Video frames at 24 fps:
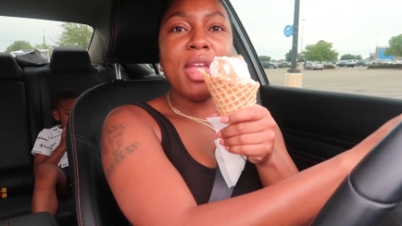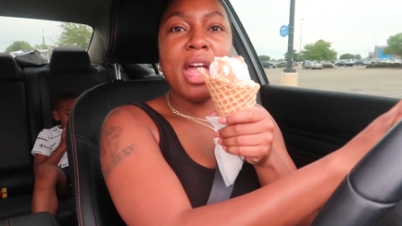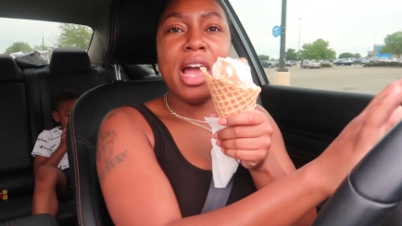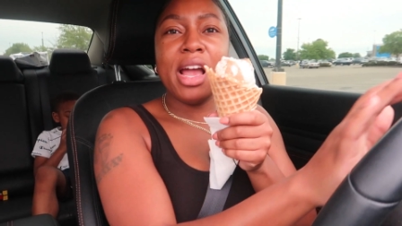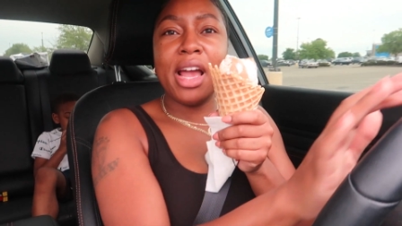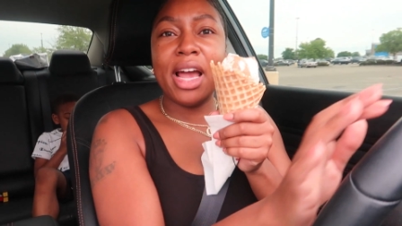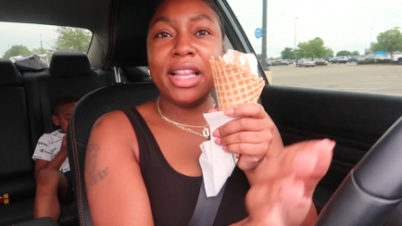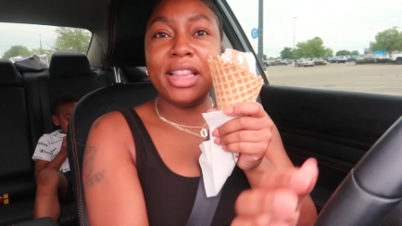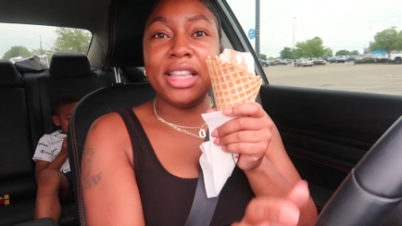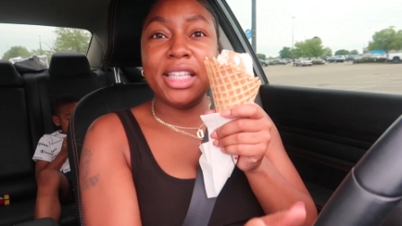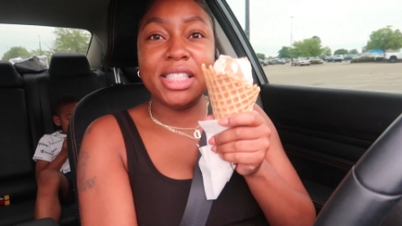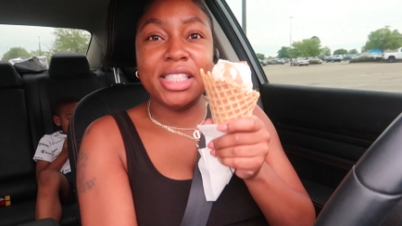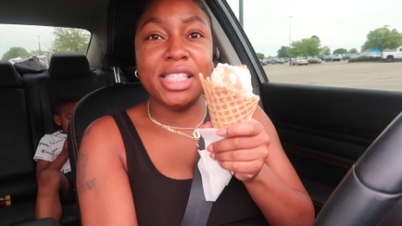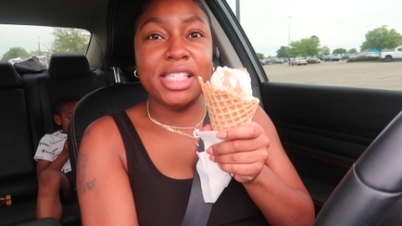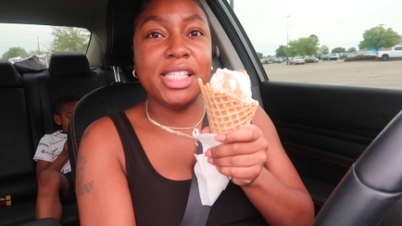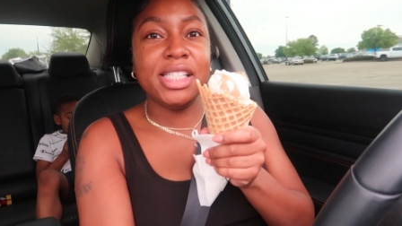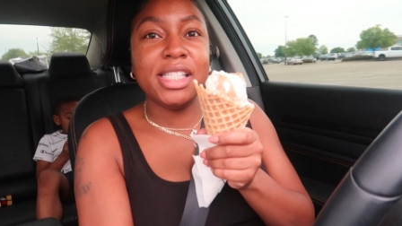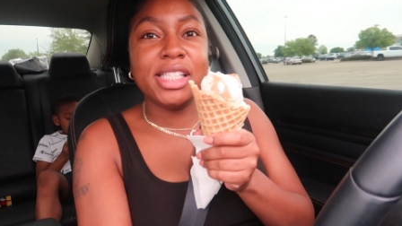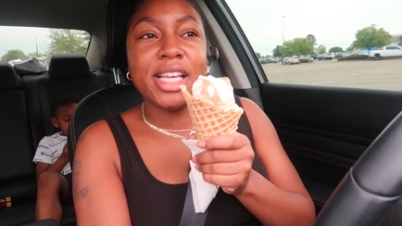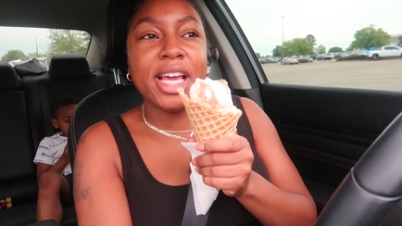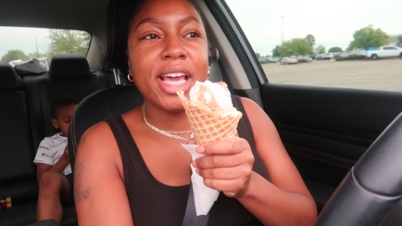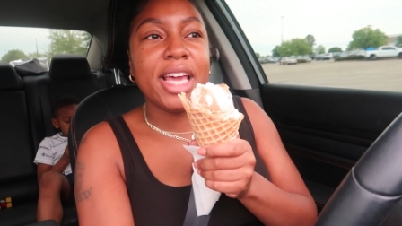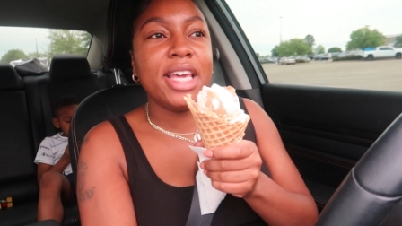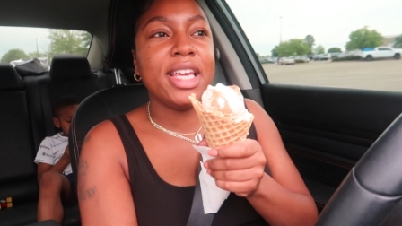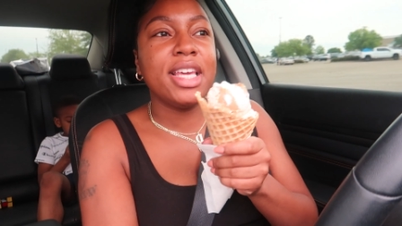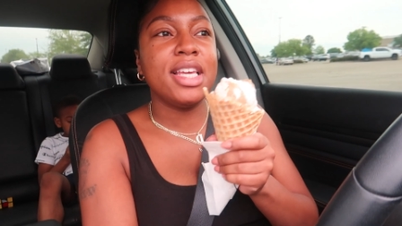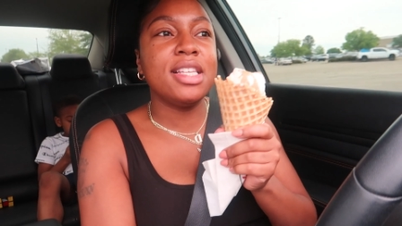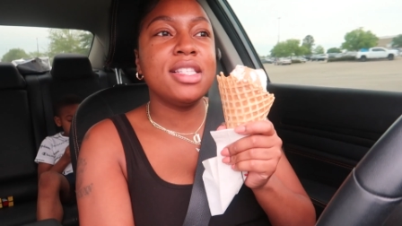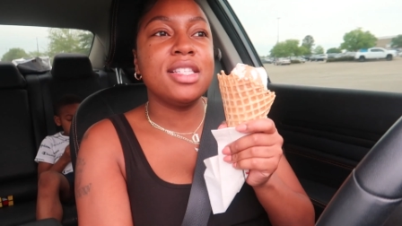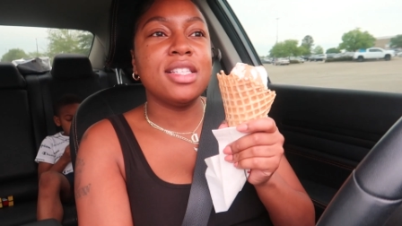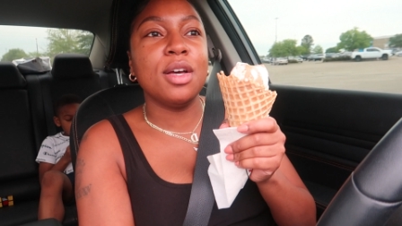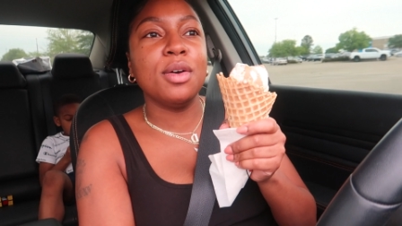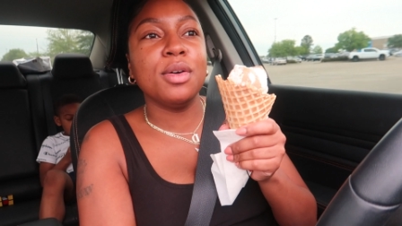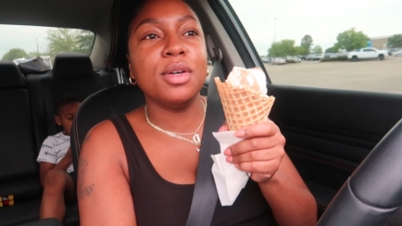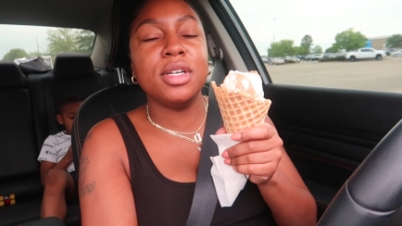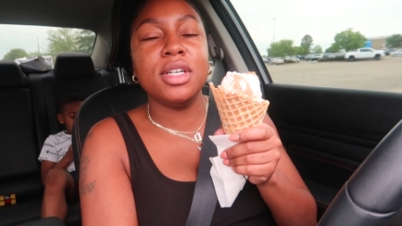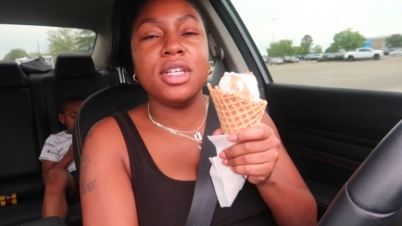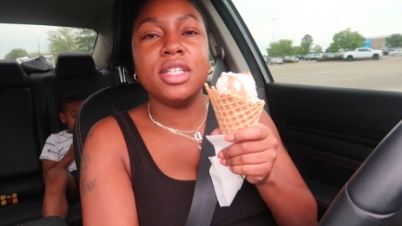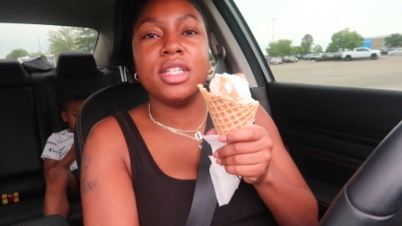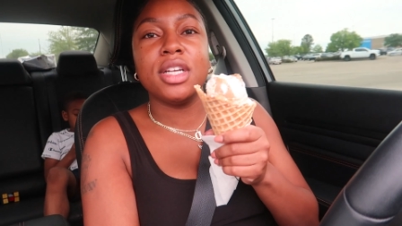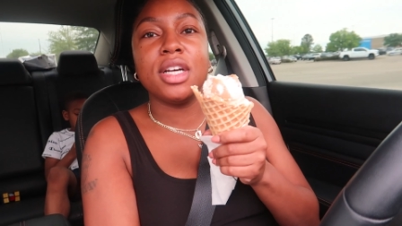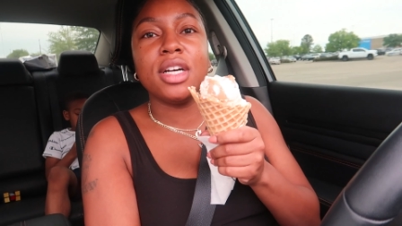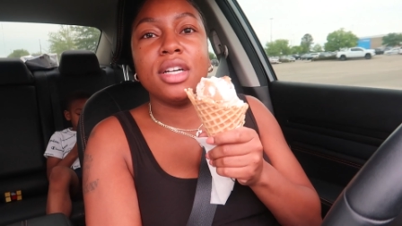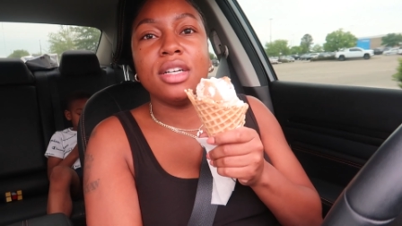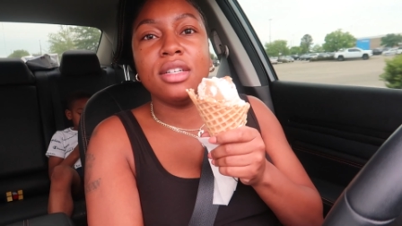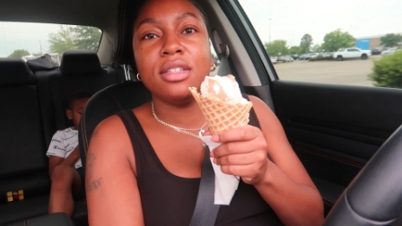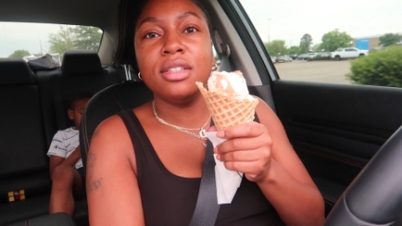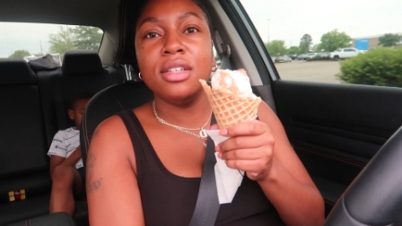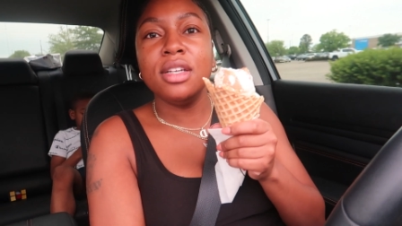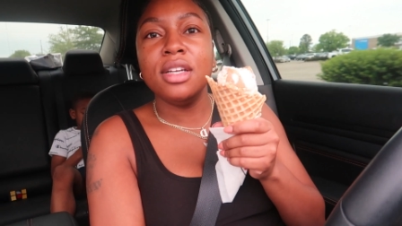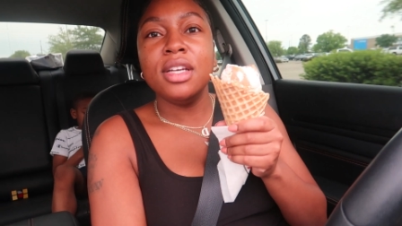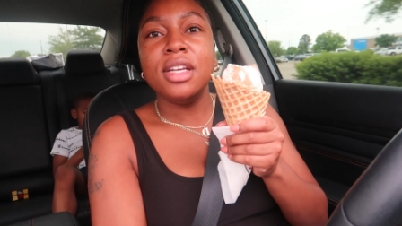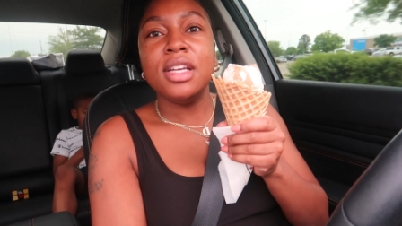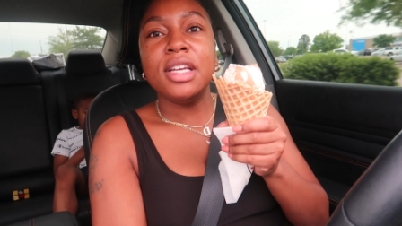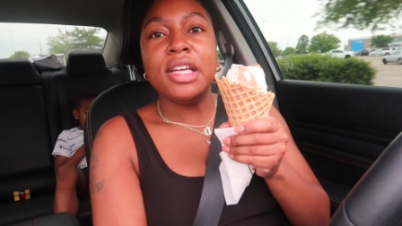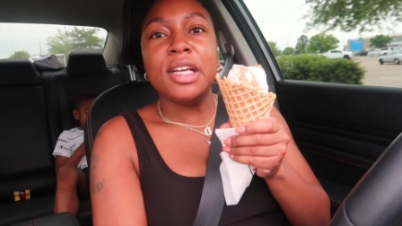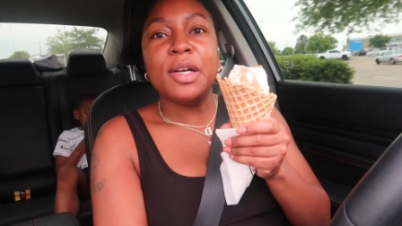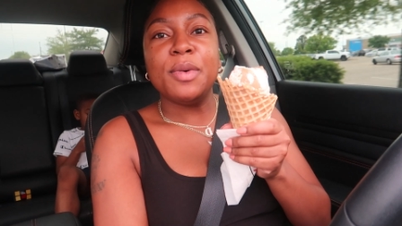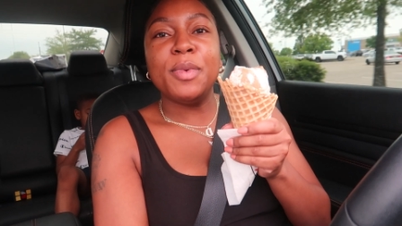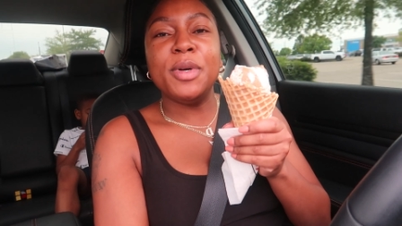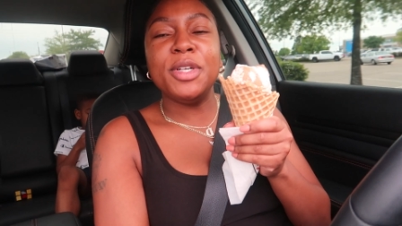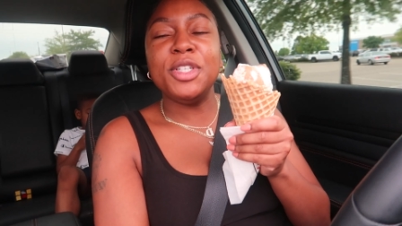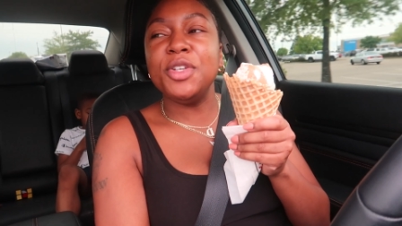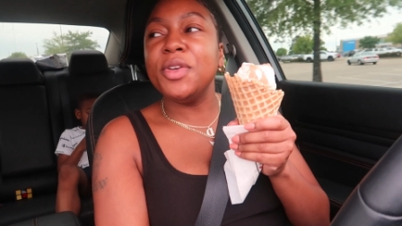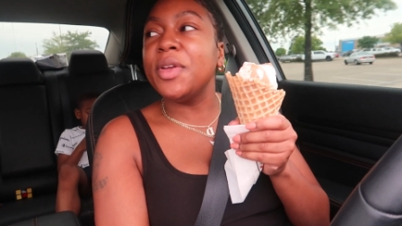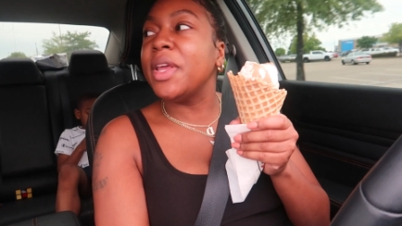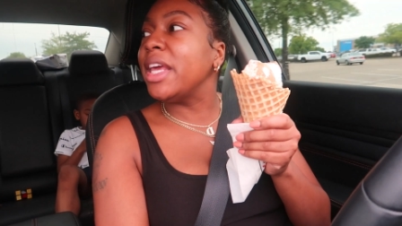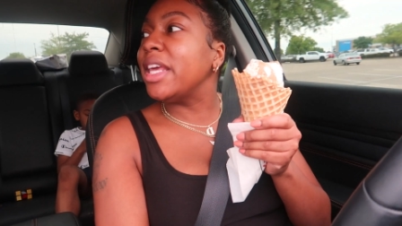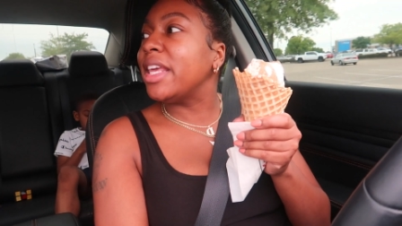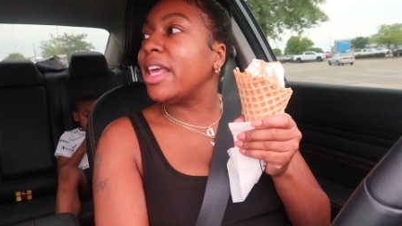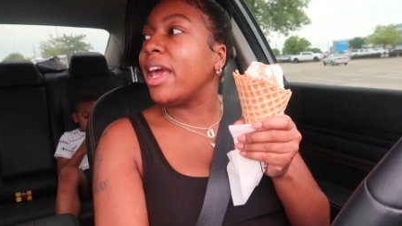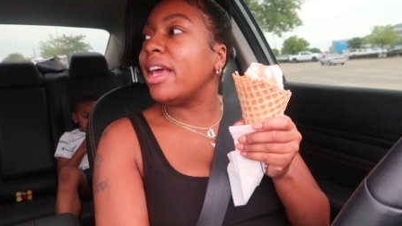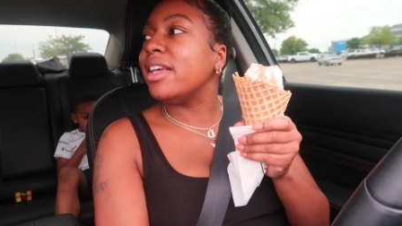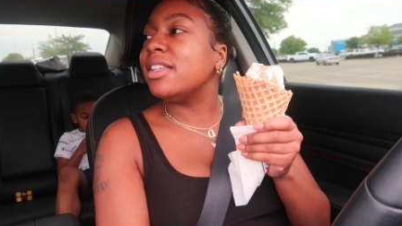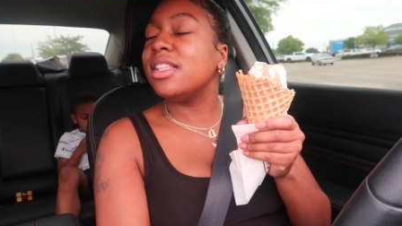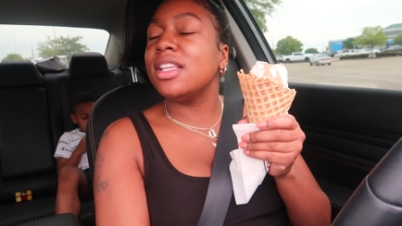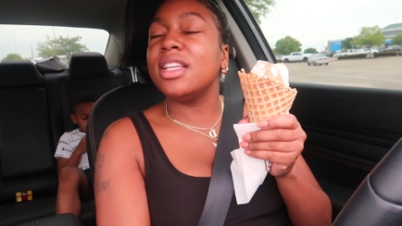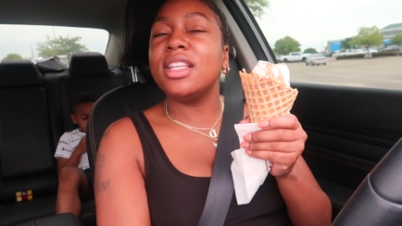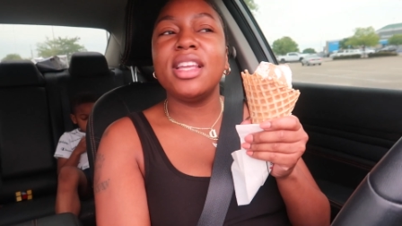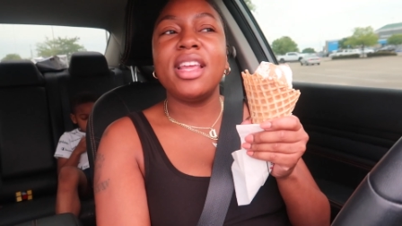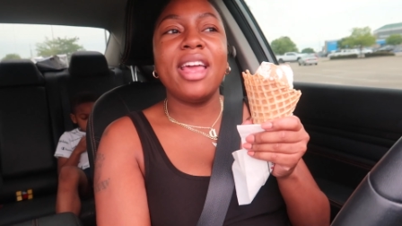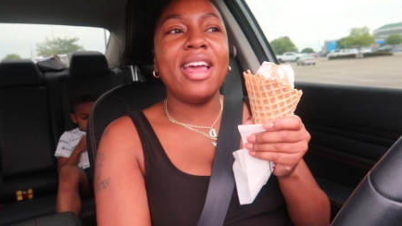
I got the cheesecake. It's so good, y'all. What you get, Kason?